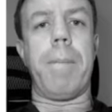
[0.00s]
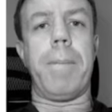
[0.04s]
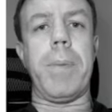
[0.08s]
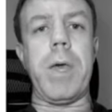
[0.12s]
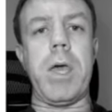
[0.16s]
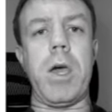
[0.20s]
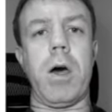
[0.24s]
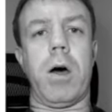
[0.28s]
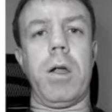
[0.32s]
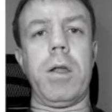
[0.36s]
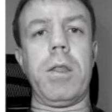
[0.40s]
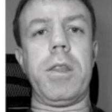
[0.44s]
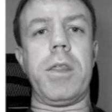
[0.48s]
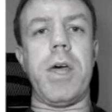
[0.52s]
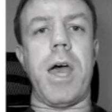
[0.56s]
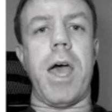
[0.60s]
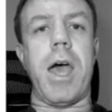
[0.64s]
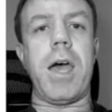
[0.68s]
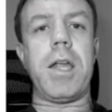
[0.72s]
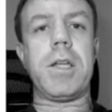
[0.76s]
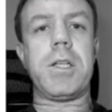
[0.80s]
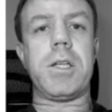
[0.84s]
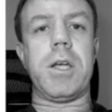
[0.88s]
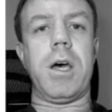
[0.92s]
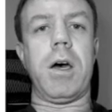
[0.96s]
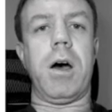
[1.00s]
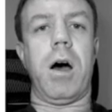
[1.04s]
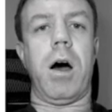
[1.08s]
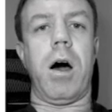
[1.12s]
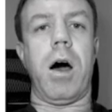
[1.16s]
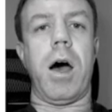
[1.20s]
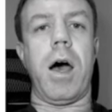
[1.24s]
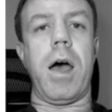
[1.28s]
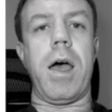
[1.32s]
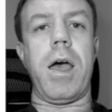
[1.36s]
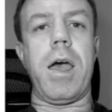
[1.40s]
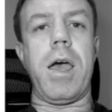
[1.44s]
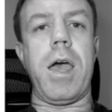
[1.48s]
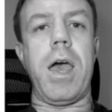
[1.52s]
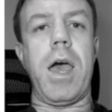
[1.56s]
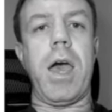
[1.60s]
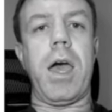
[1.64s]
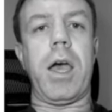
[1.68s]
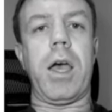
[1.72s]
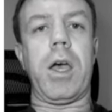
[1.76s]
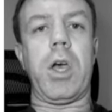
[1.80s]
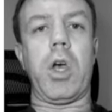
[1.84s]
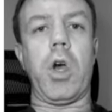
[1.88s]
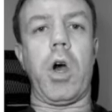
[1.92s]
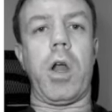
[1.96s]
Beyond that,
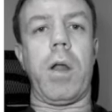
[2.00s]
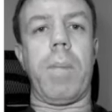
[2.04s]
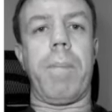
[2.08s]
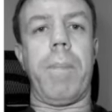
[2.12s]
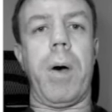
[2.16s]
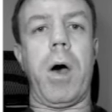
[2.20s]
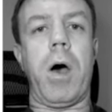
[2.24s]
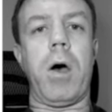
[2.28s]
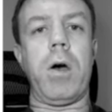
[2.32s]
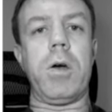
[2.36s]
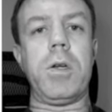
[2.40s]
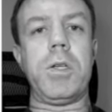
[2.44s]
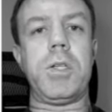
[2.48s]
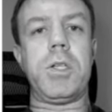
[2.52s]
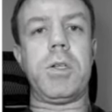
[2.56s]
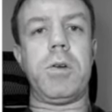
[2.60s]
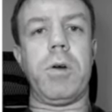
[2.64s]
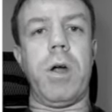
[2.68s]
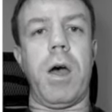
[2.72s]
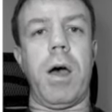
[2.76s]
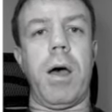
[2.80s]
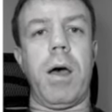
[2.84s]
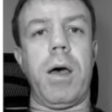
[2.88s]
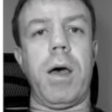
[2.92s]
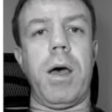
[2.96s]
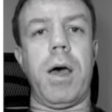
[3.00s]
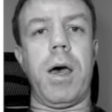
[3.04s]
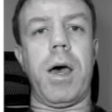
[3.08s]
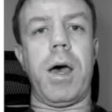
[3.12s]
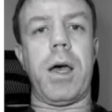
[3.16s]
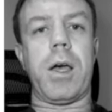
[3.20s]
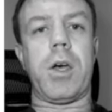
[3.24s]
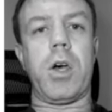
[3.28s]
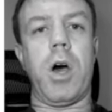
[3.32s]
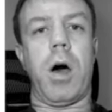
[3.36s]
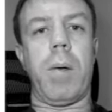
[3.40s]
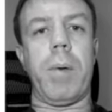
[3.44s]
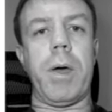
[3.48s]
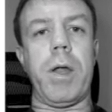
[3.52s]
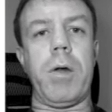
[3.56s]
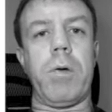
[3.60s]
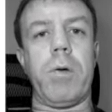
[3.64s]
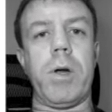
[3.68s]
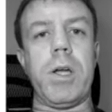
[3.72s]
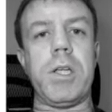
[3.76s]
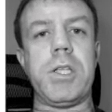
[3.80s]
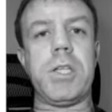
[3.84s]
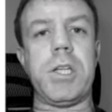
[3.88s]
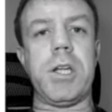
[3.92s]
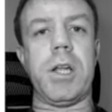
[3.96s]
I got a post, uh, a comment
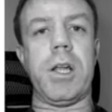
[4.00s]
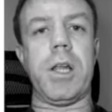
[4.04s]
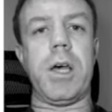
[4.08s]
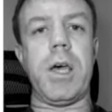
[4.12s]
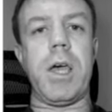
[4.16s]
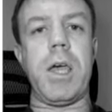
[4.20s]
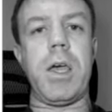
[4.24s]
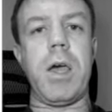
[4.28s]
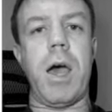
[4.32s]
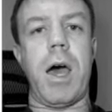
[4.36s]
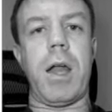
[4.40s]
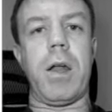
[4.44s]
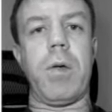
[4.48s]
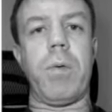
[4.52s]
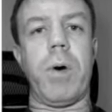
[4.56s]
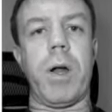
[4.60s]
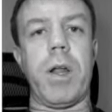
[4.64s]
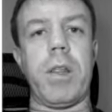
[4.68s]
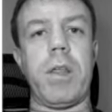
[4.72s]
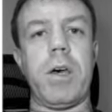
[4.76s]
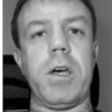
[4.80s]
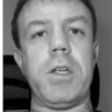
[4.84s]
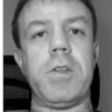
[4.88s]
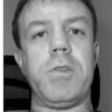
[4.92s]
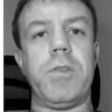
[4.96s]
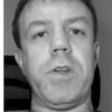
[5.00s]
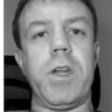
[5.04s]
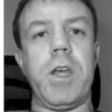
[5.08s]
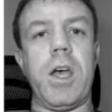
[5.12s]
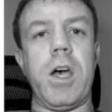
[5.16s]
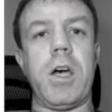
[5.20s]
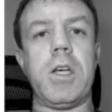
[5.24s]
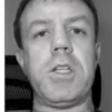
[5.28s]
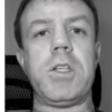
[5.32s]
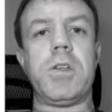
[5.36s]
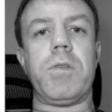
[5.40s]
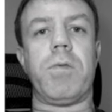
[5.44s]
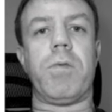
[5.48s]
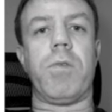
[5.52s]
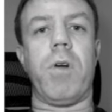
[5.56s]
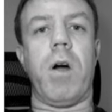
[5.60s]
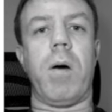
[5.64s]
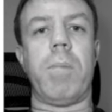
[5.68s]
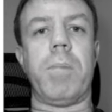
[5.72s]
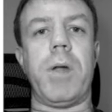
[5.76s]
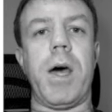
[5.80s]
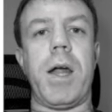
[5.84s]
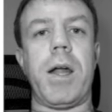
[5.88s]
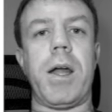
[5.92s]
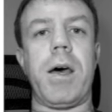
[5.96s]
recently under one of those videos
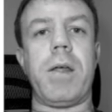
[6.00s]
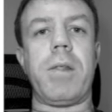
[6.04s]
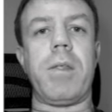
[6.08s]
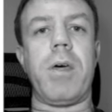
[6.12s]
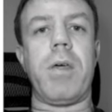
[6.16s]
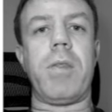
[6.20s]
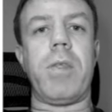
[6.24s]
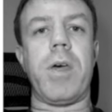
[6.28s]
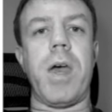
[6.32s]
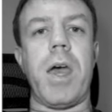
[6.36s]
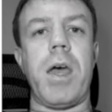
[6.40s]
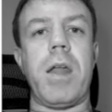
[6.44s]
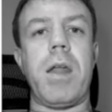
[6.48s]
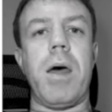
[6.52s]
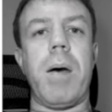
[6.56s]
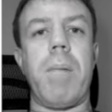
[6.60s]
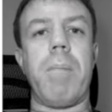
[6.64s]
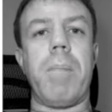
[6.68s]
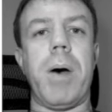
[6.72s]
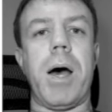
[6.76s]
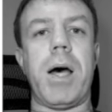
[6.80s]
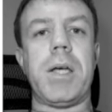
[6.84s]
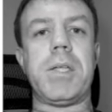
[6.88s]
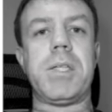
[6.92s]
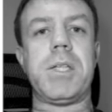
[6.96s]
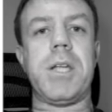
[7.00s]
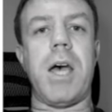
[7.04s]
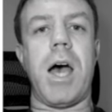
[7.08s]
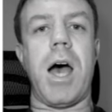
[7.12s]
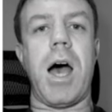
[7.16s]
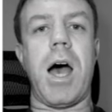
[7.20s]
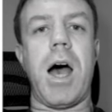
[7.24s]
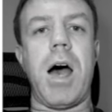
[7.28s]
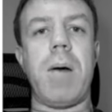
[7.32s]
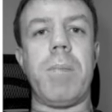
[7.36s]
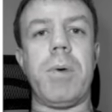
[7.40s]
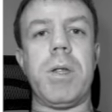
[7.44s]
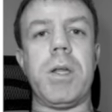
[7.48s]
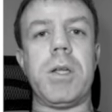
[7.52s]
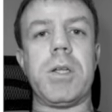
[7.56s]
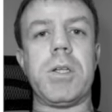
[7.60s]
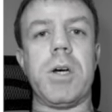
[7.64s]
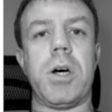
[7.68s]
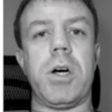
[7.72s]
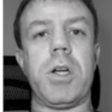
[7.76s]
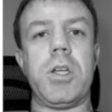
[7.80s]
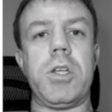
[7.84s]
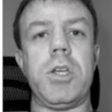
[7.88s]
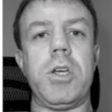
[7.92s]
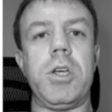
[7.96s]
from none other than Master Armand
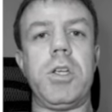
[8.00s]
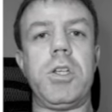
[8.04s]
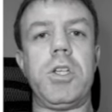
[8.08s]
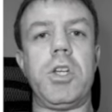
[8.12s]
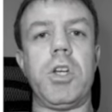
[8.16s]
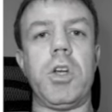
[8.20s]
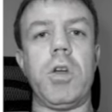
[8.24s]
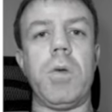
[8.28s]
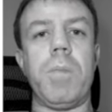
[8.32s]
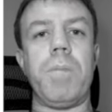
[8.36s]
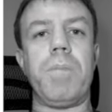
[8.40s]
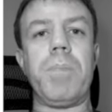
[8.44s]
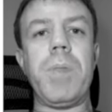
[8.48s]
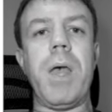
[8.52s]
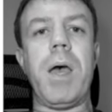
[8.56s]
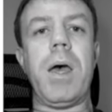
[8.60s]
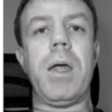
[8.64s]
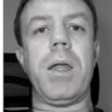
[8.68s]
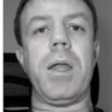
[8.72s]
on YouTube.